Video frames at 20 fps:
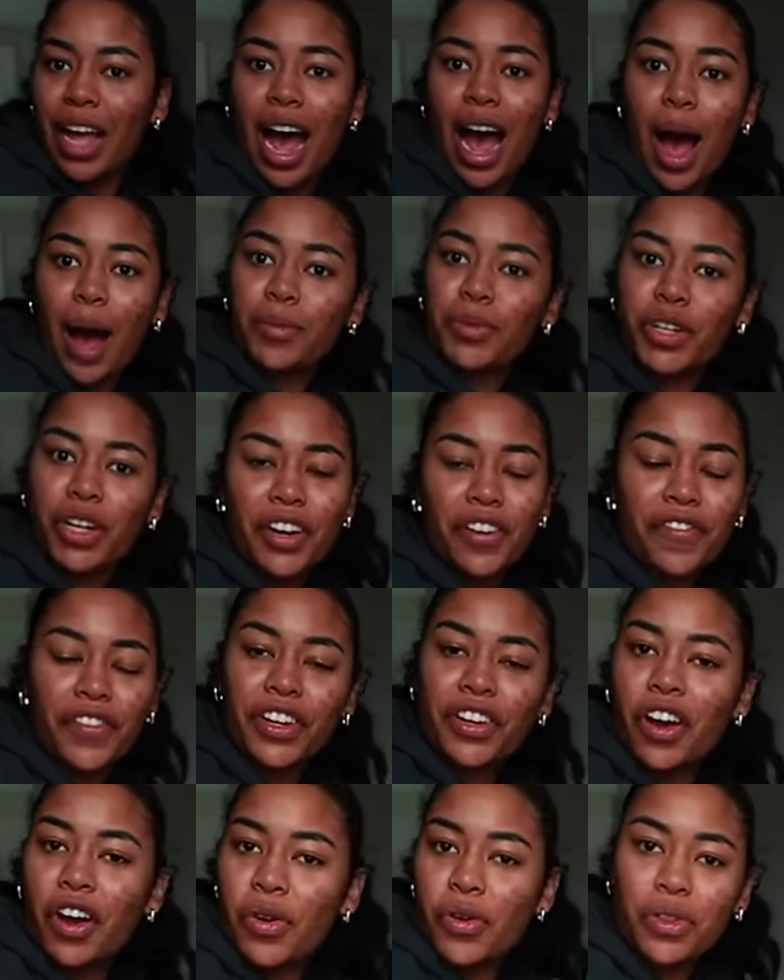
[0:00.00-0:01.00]
I'm trying to
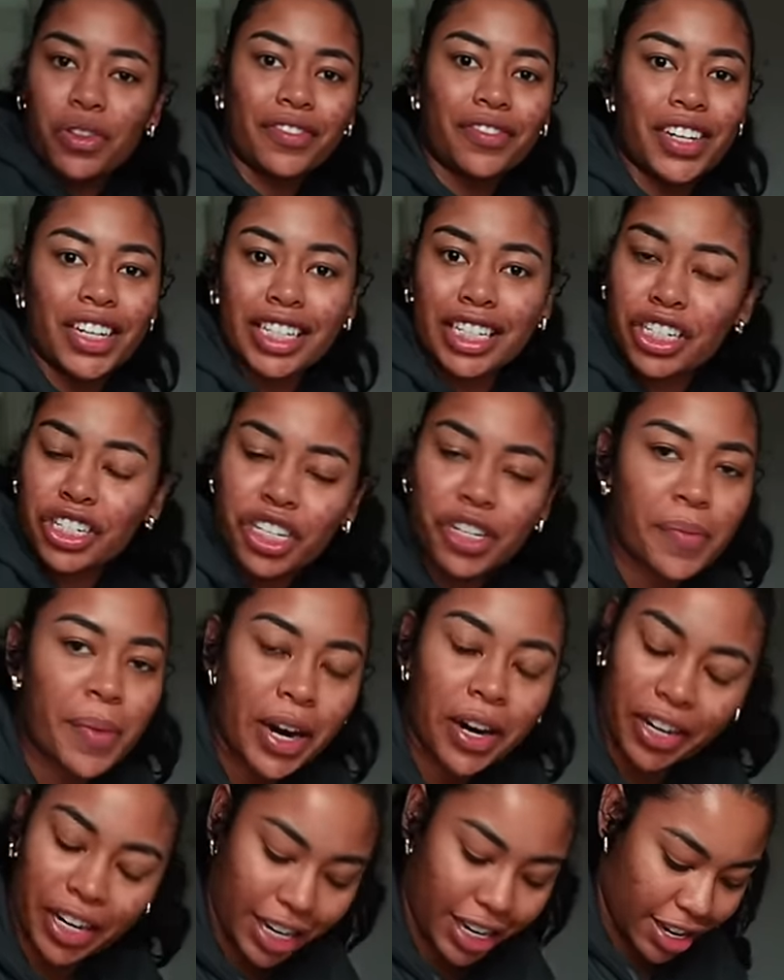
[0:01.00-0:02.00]
figure out, who the fuck did she
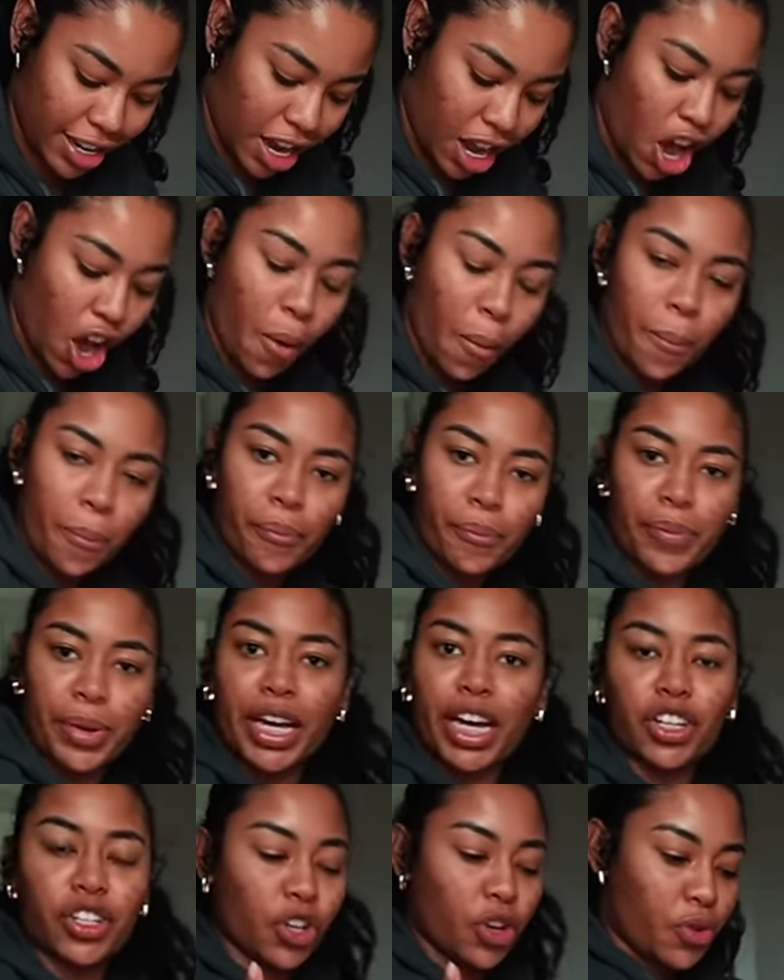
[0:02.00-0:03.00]
marry?
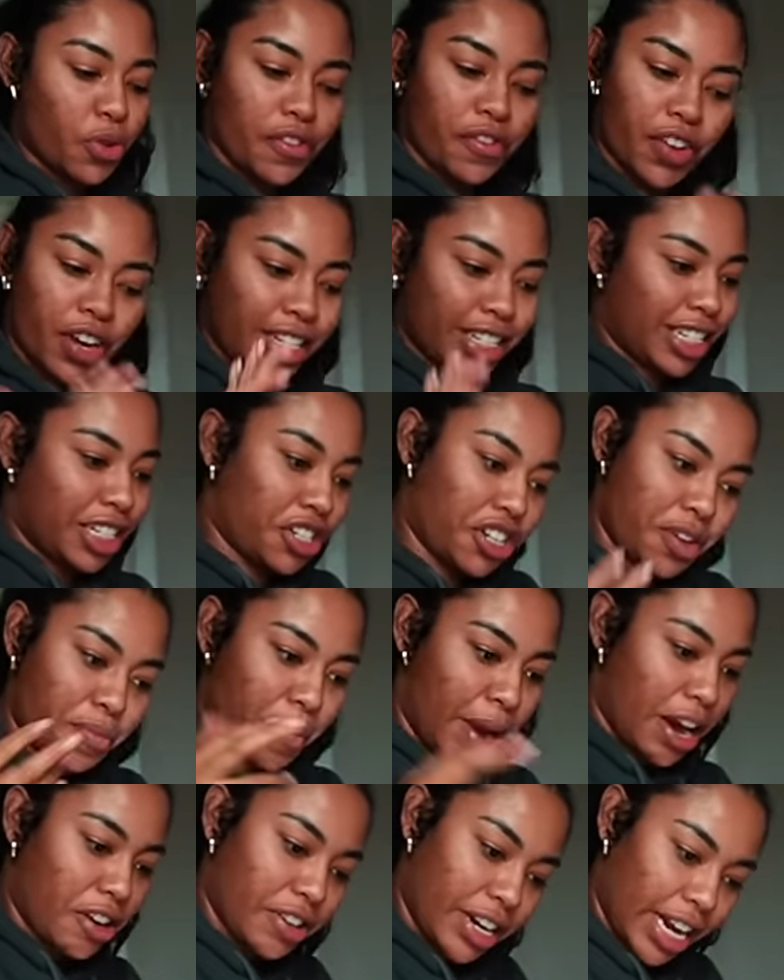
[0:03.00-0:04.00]
Because who the fuck did she
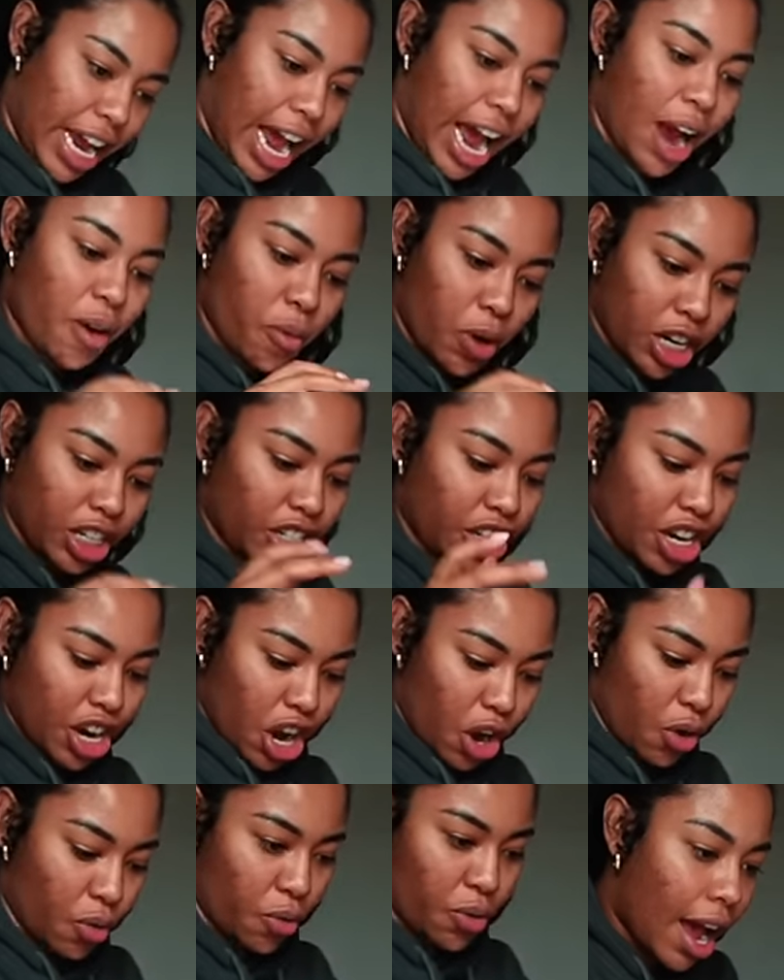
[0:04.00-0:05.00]
marry? I want to
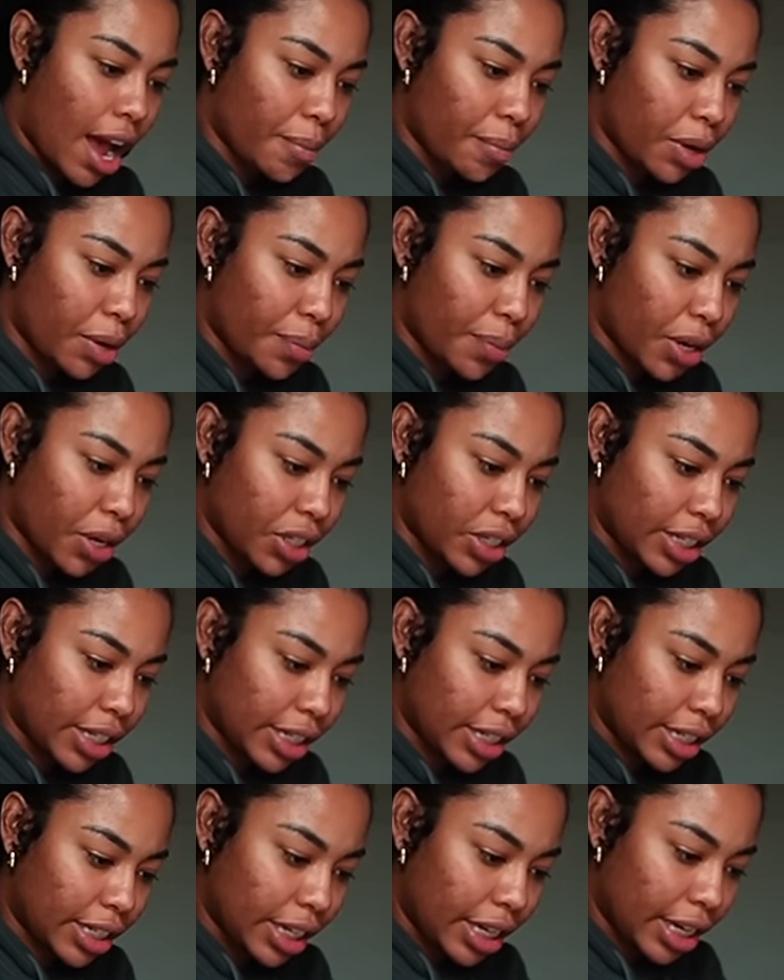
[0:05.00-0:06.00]
know. I'm on part
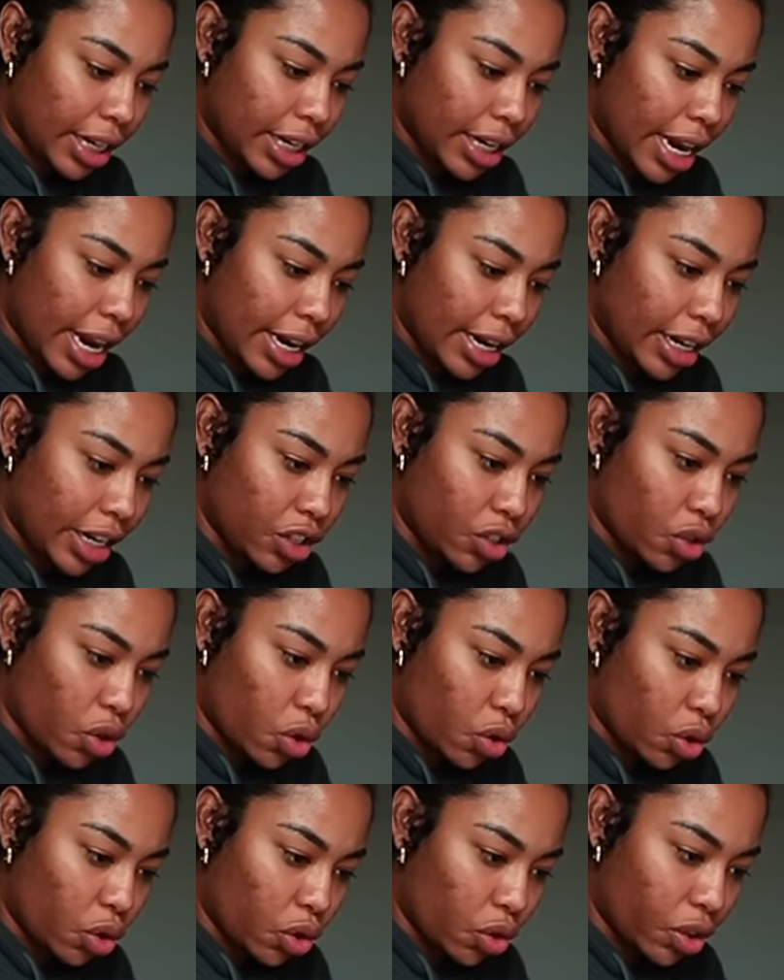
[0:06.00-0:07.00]
16, and in
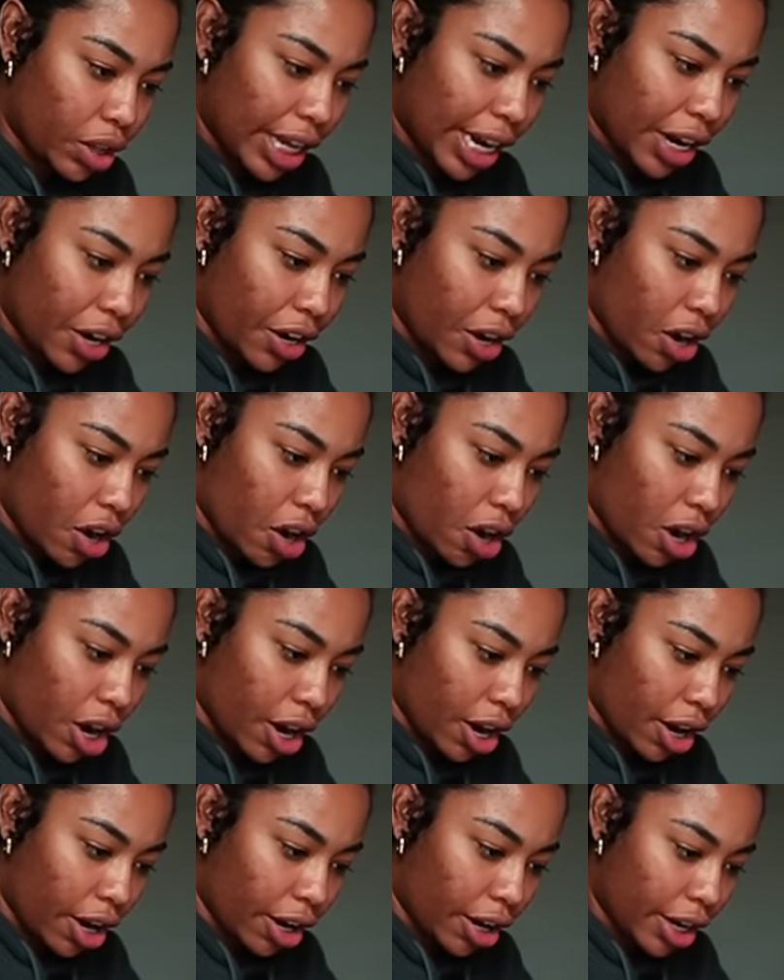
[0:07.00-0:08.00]
total there
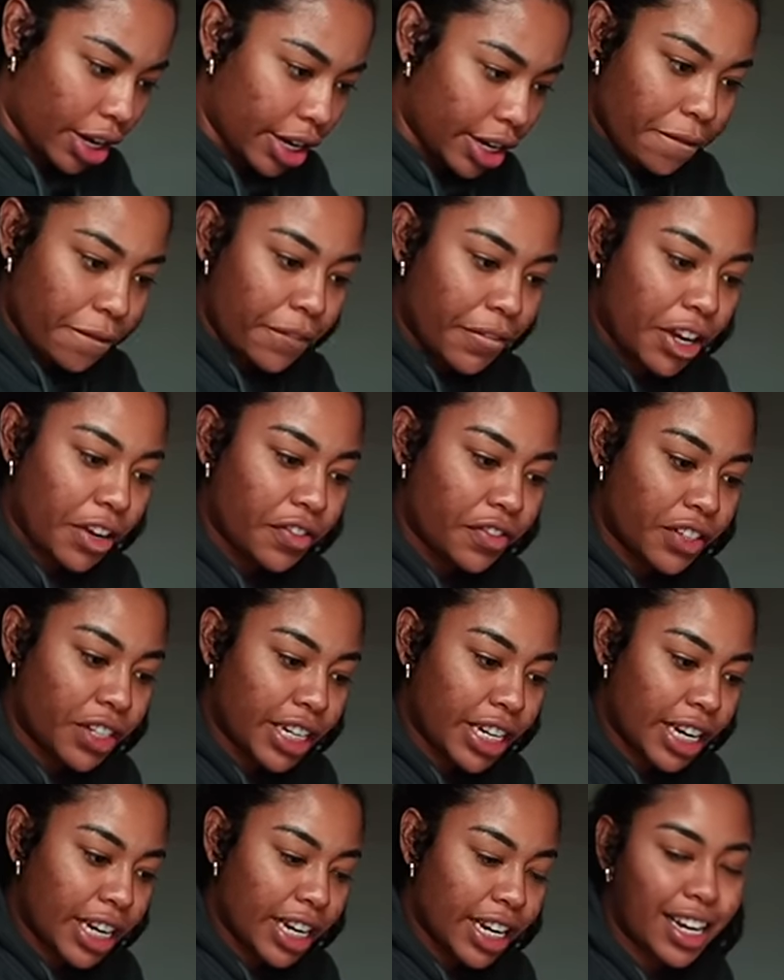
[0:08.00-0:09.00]
are
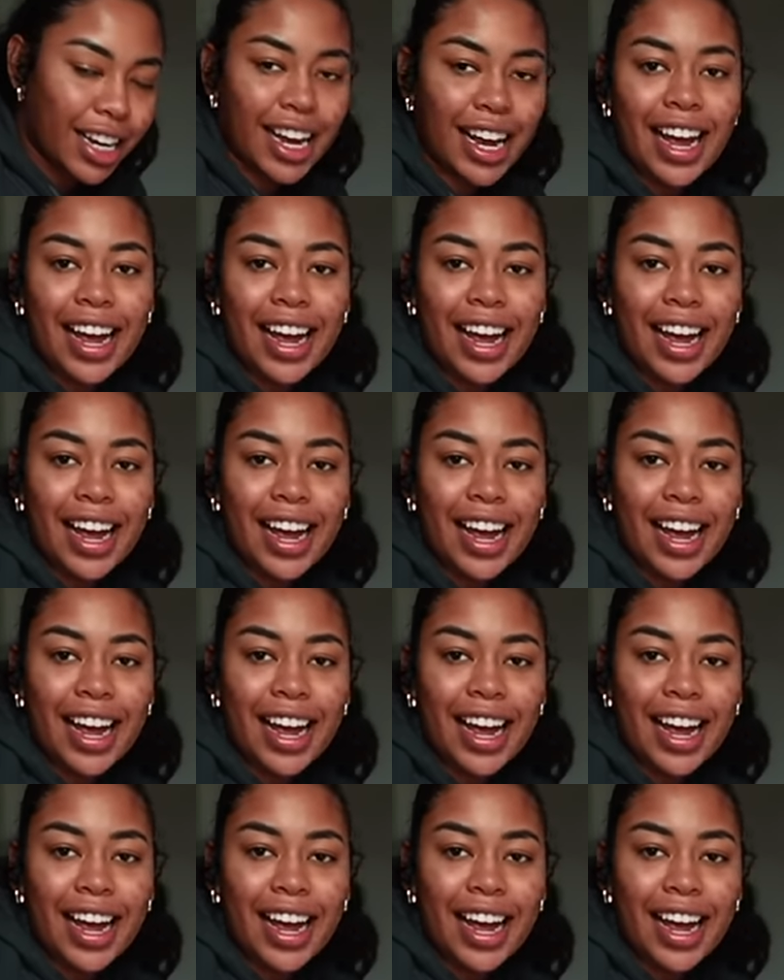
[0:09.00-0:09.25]
50